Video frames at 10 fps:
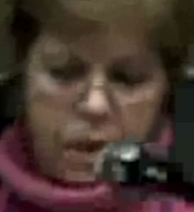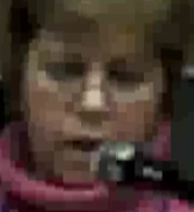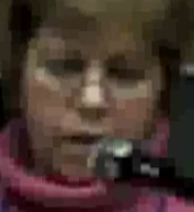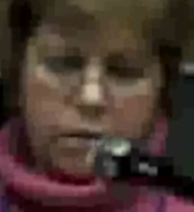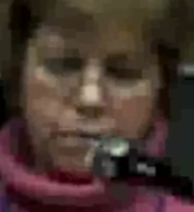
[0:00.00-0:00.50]

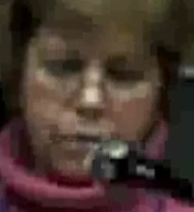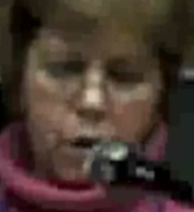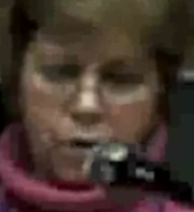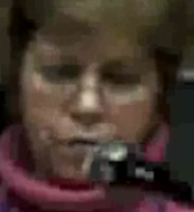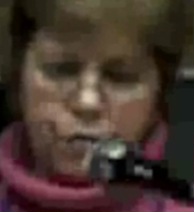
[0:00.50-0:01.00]
are
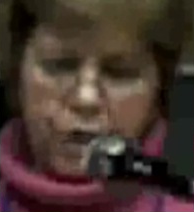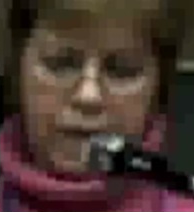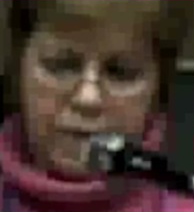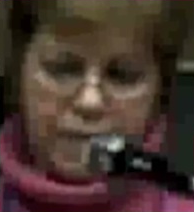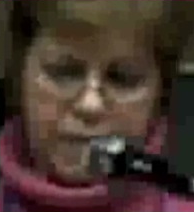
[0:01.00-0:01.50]
more
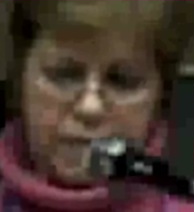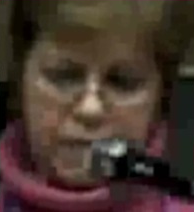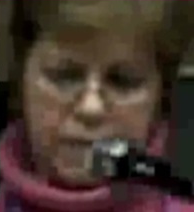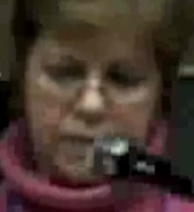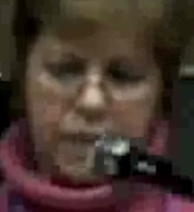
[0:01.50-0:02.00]

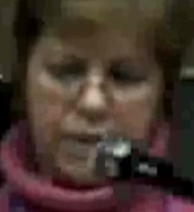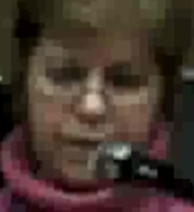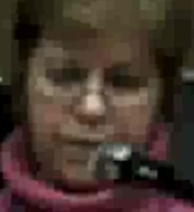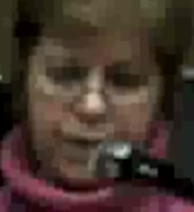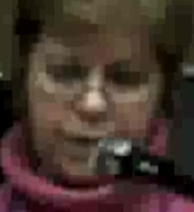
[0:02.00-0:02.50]
relevant than
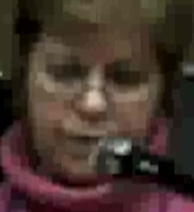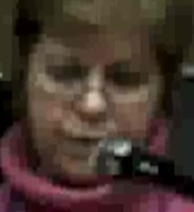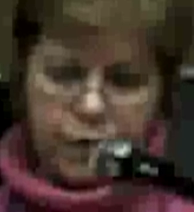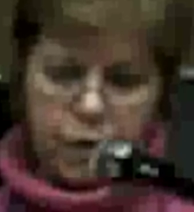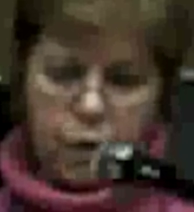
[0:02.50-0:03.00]
ever
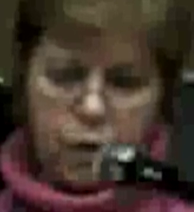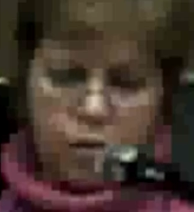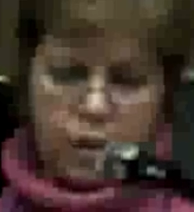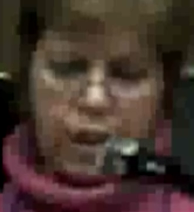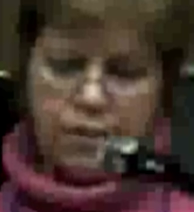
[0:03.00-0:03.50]
for
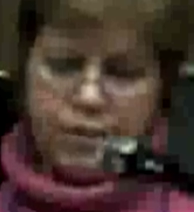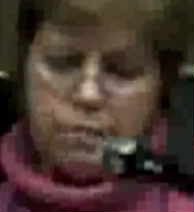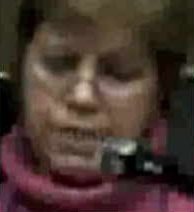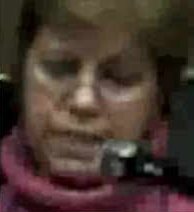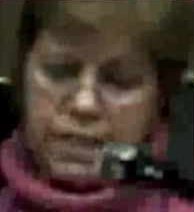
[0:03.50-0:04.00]
all
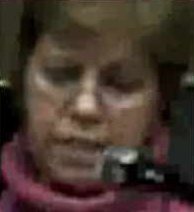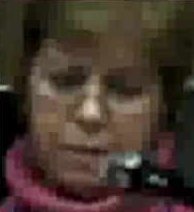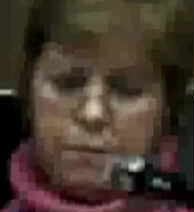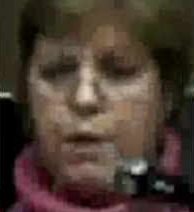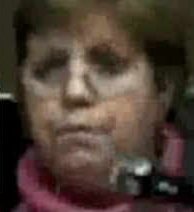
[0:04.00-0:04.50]
FMC
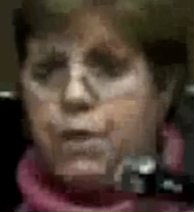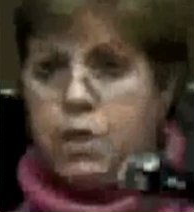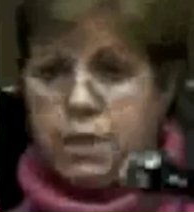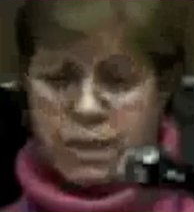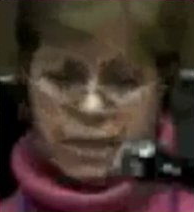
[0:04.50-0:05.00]

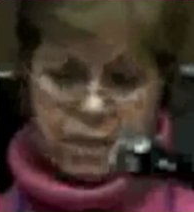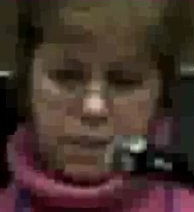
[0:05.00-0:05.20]
members.